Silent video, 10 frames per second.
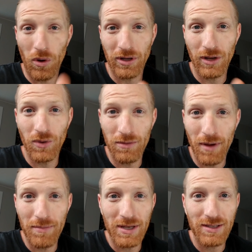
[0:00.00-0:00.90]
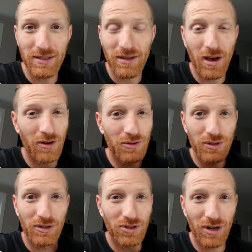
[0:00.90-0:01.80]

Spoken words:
working with my business coach,